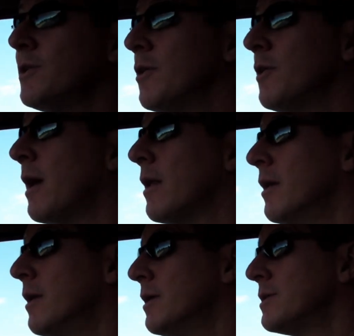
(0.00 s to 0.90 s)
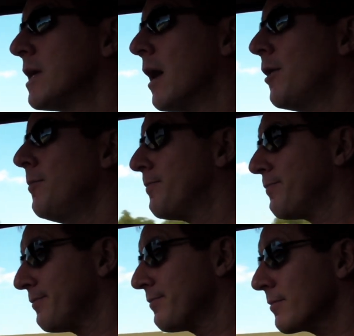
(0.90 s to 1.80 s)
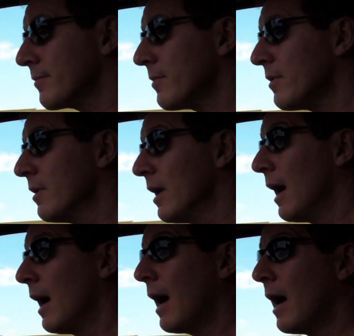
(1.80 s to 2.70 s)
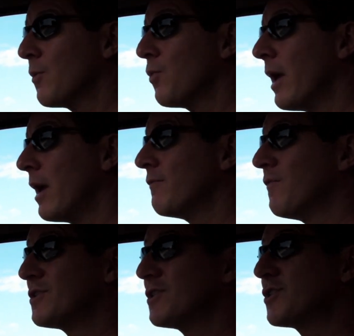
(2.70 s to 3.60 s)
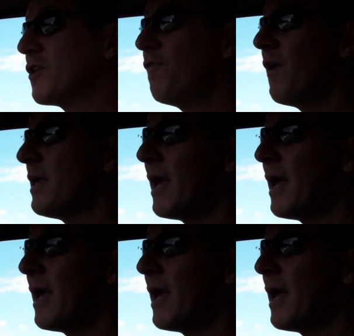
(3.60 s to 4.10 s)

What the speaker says: do that. So, hardware versus software.